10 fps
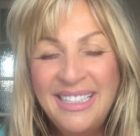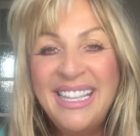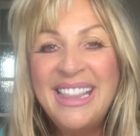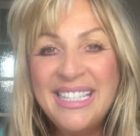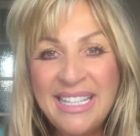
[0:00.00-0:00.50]

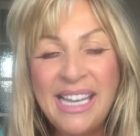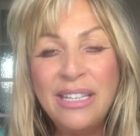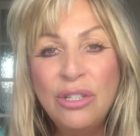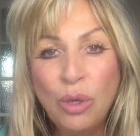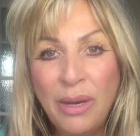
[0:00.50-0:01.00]
And the
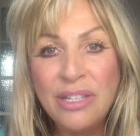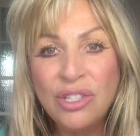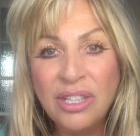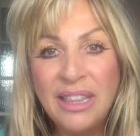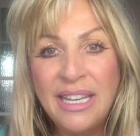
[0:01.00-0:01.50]
second
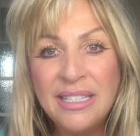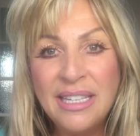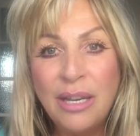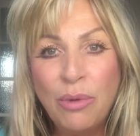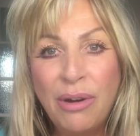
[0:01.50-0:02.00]
question they
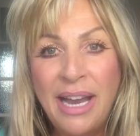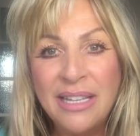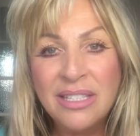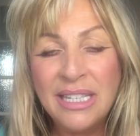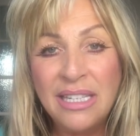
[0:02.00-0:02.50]
say we're
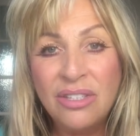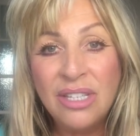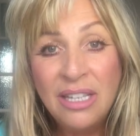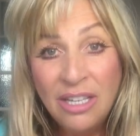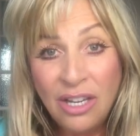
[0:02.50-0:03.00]
asked is,
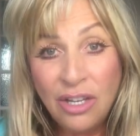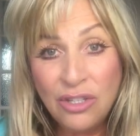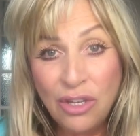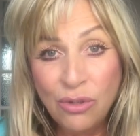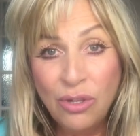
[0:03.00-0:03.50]
has
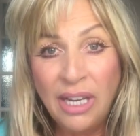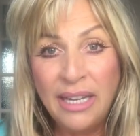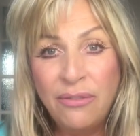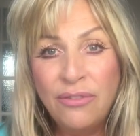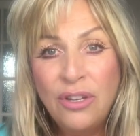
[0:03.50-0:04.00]
your
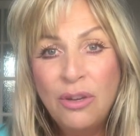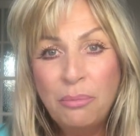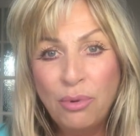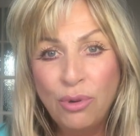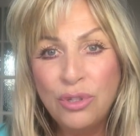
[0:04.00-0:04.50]
life
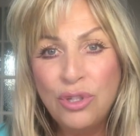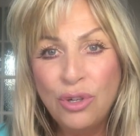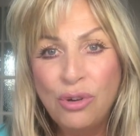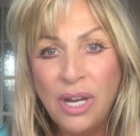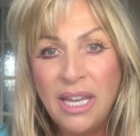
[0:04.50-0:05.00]
brought
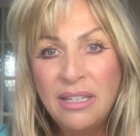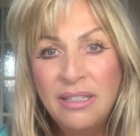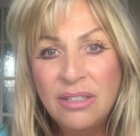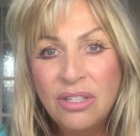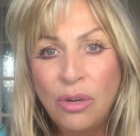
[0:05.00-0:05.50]
joy
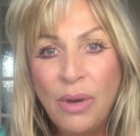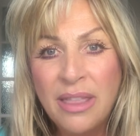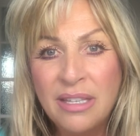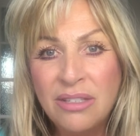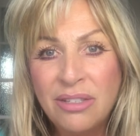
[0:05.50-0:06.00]
to
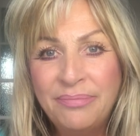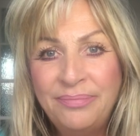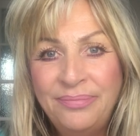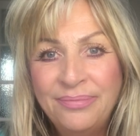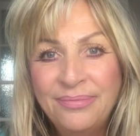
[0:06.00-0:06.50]
others?
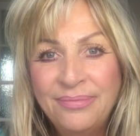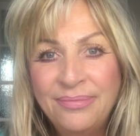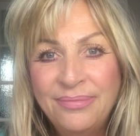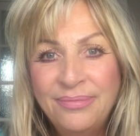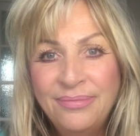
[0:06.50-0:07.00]

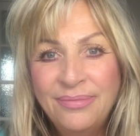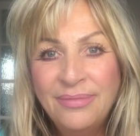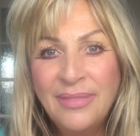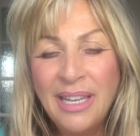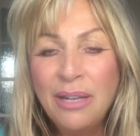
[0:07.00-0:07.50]

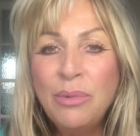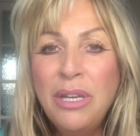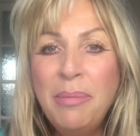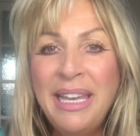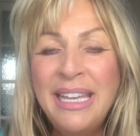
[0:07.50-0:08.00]
And when you
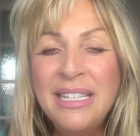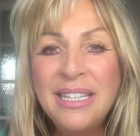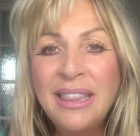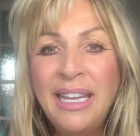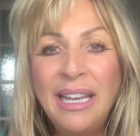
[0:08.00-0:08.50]
begin to
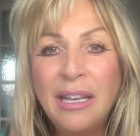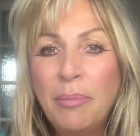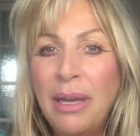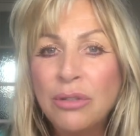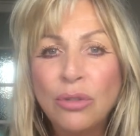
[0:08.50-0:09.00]
think
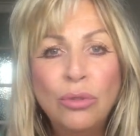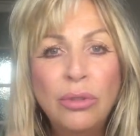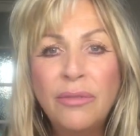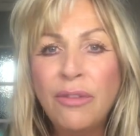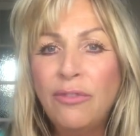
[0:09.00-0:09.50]
about all
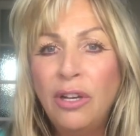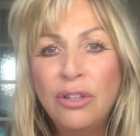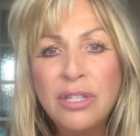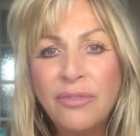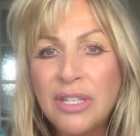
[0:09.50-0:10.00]
of the
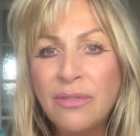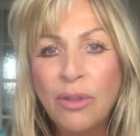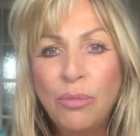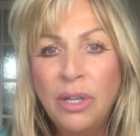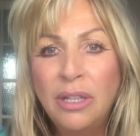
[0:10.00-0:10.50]
philosophers of the
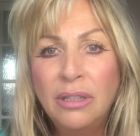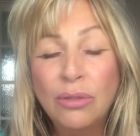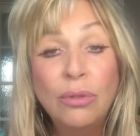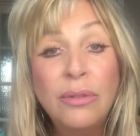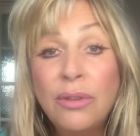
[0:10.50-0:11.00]
world,
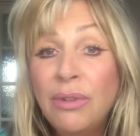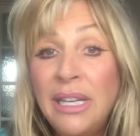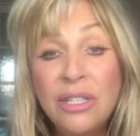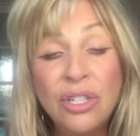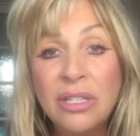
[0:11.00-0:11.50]
all of the
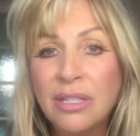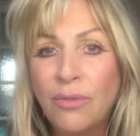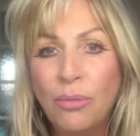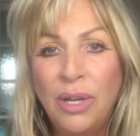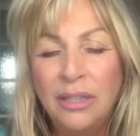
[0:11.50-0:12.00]
religions of
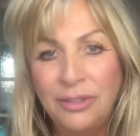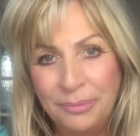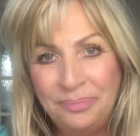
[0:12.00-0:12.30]
the world,